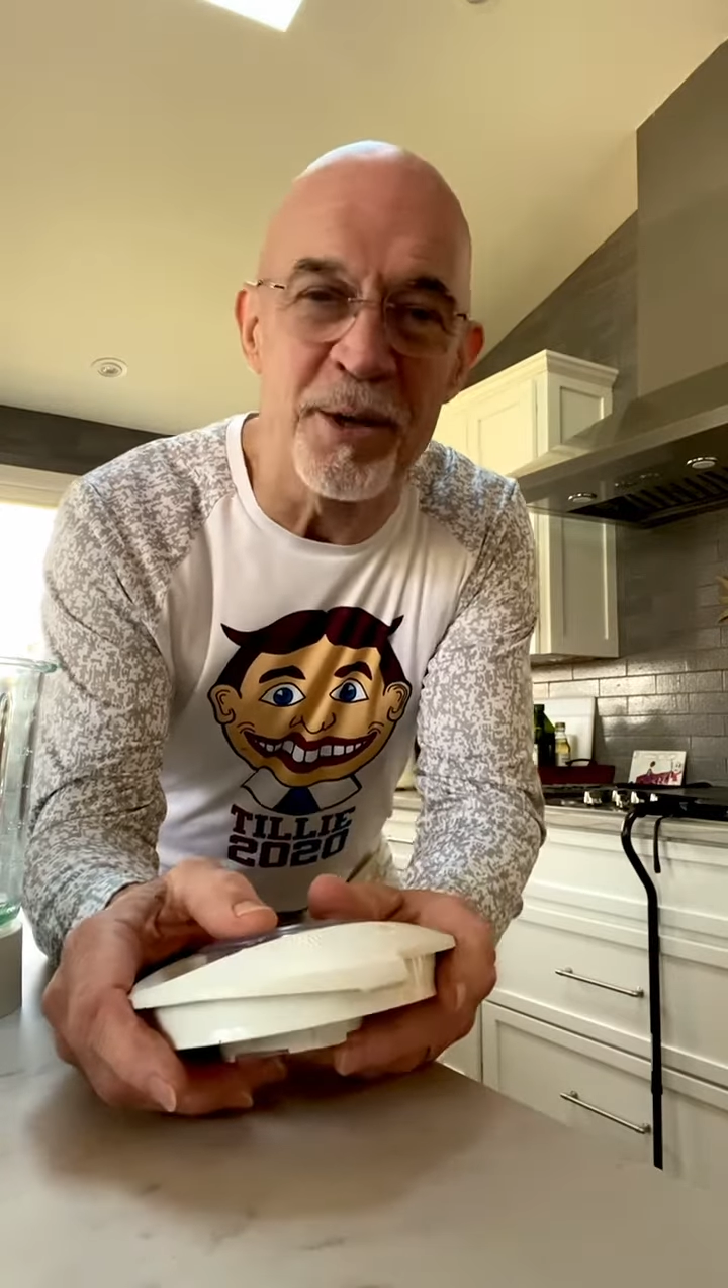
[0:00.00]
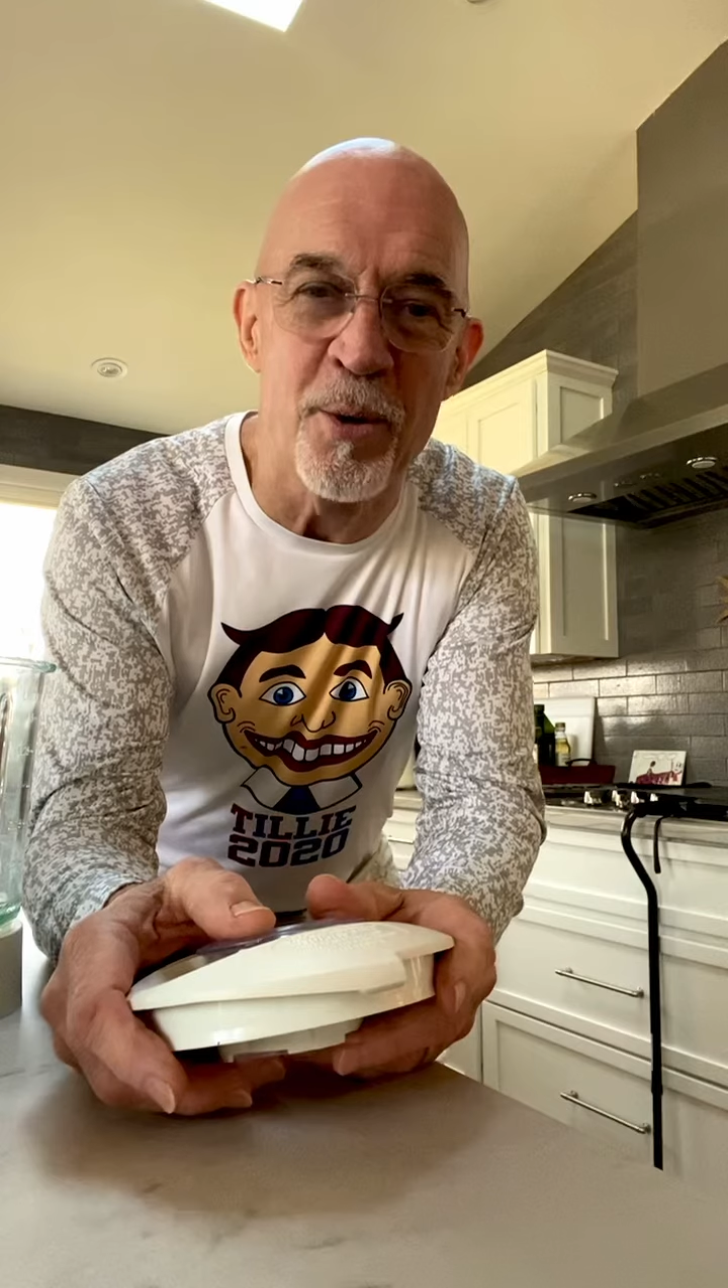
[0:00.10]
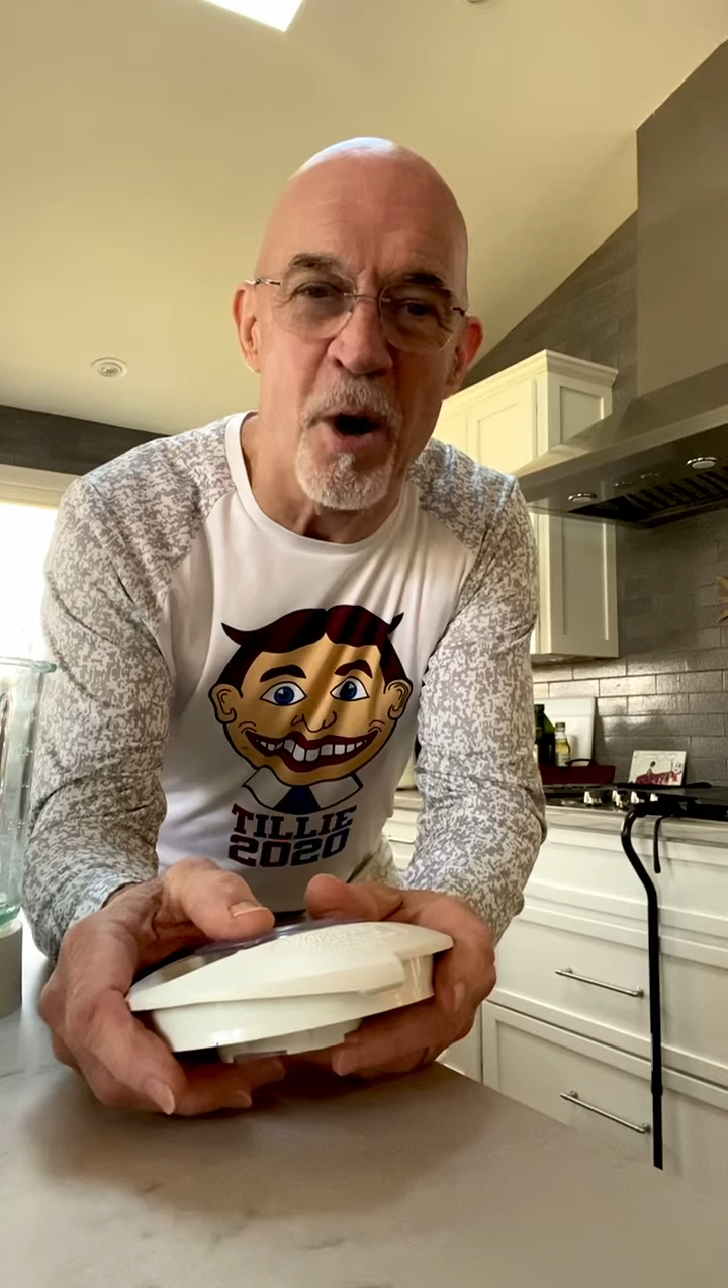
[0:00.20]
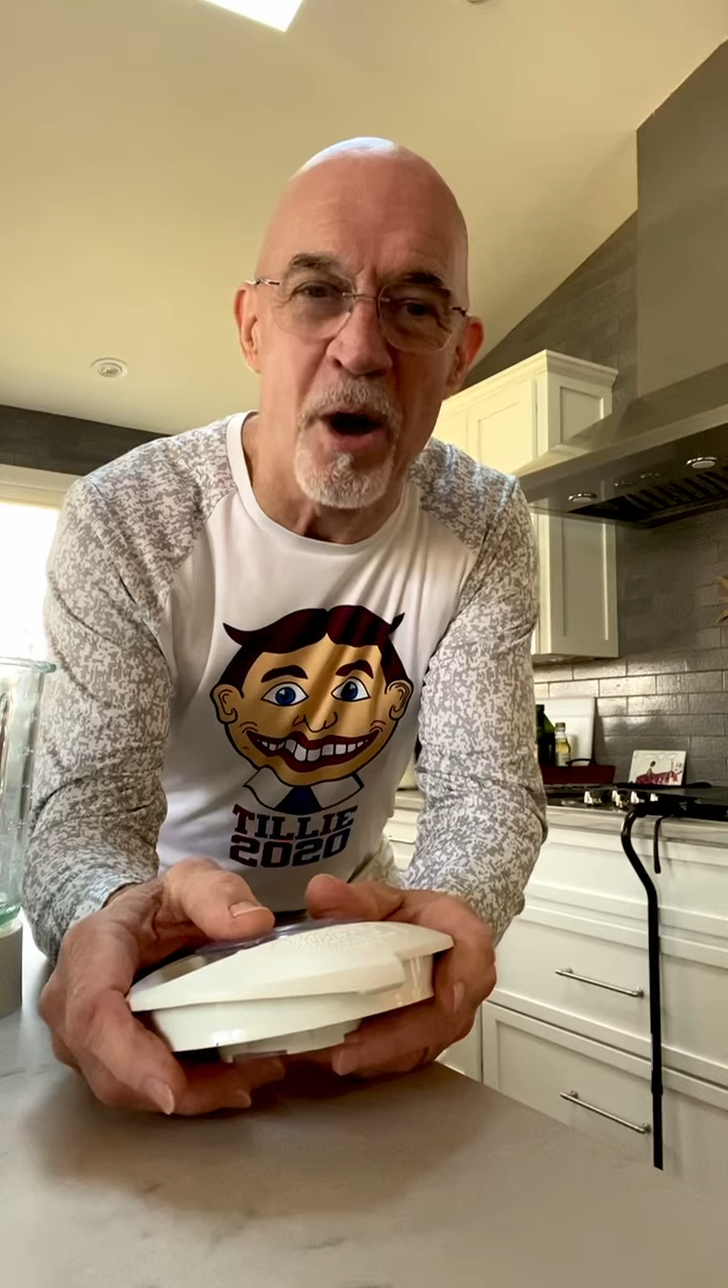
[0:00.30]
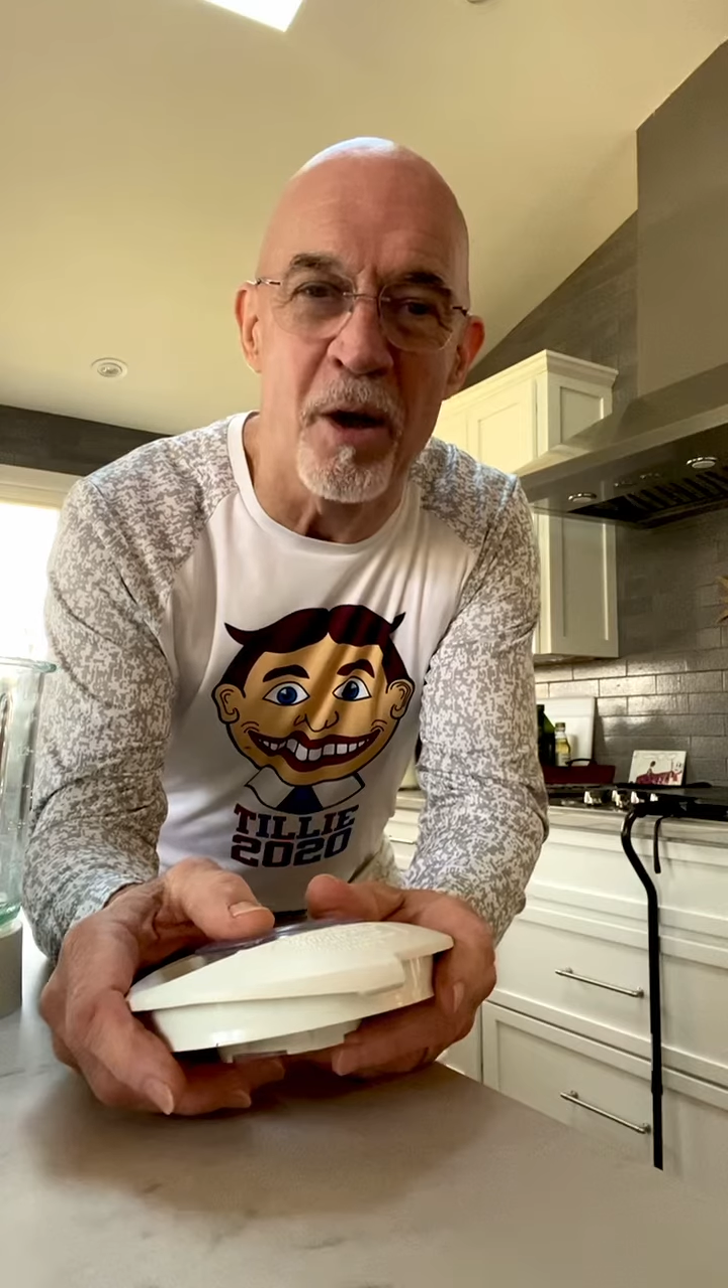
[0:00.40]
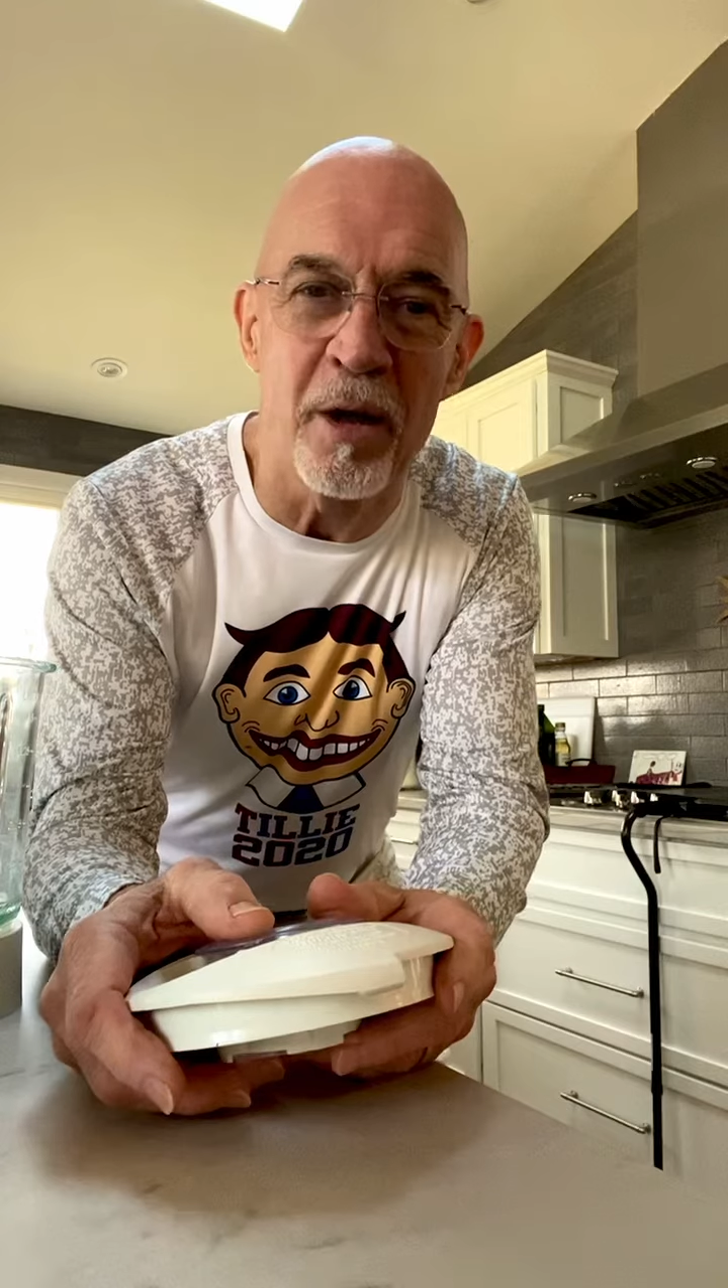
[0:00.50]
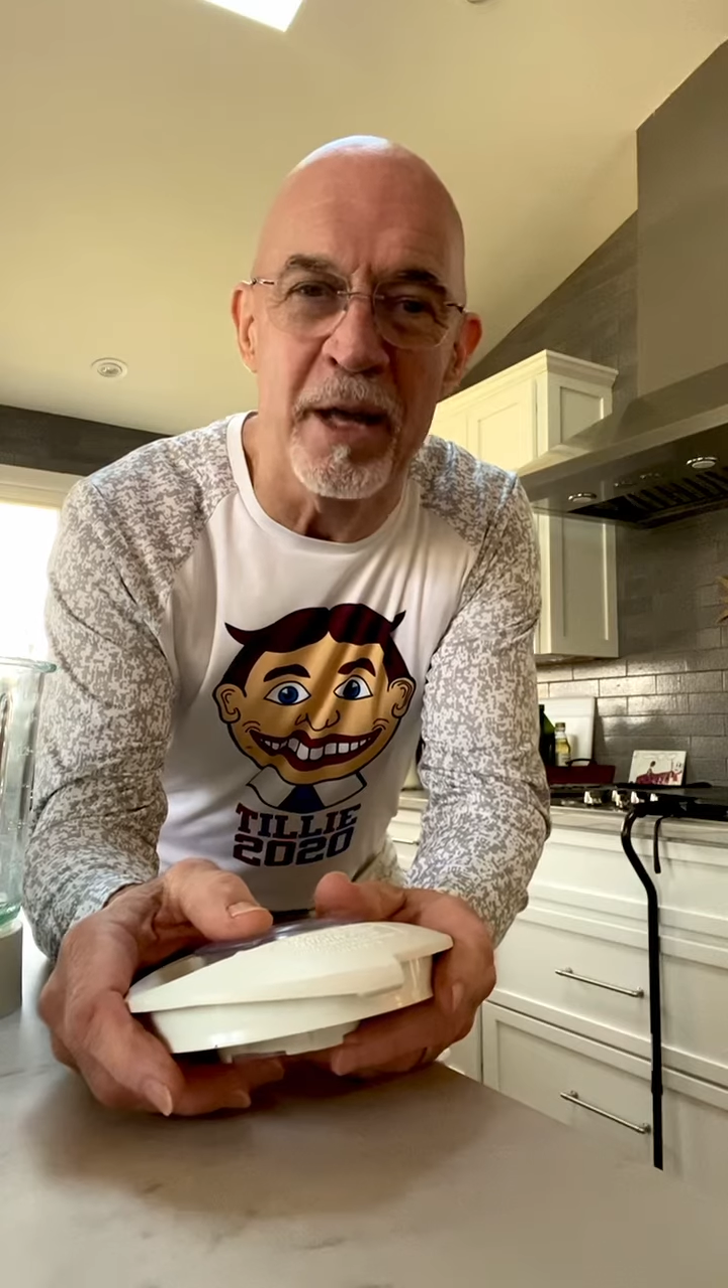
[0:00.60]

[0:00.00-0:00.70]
you all.